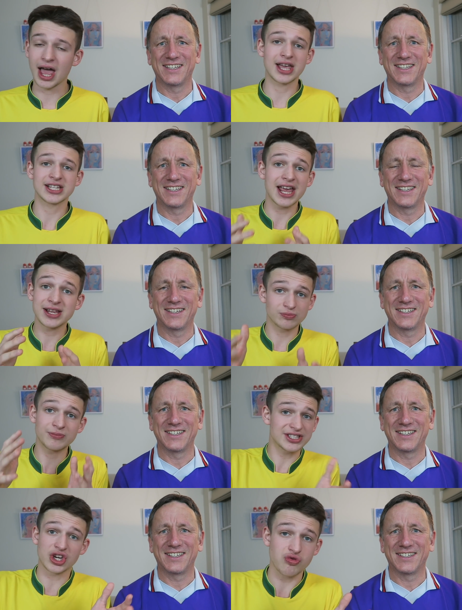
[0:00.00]
Speaker 1: it's, it,
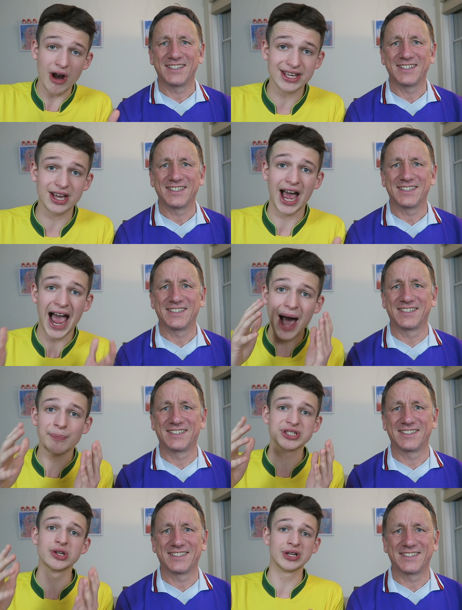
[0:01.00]
he's a great guy.
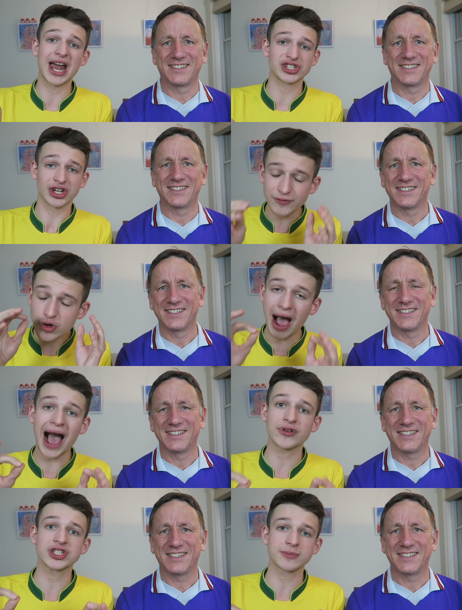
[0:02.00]
Absolute legend. If you
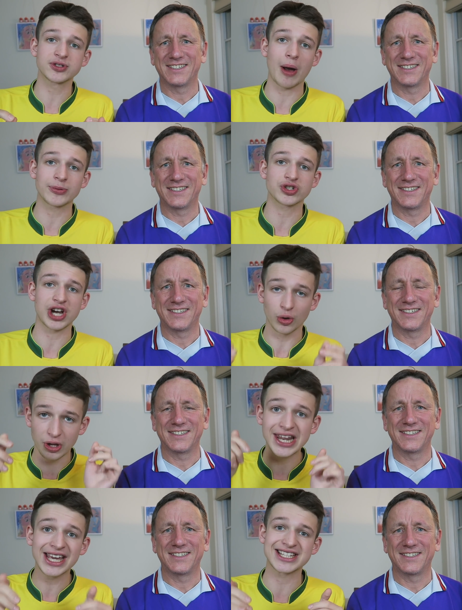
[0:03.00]
haven't subscribed to his channel, the
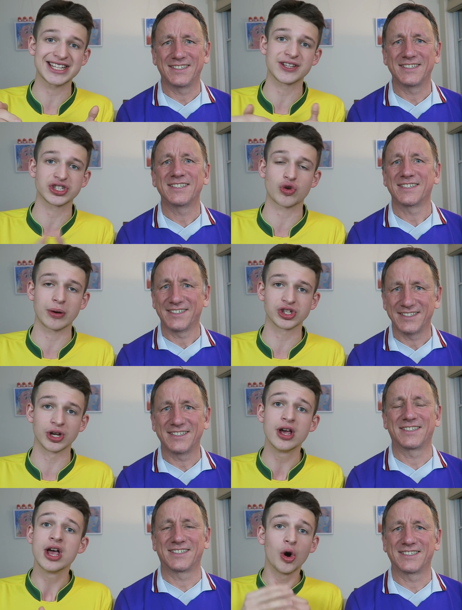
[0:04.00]
link is in the
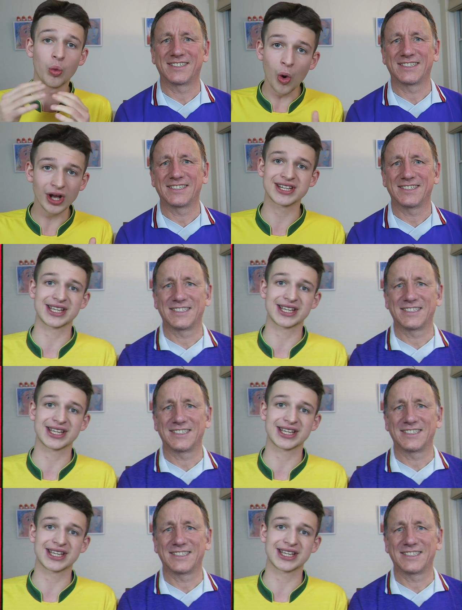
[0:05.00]
description. What a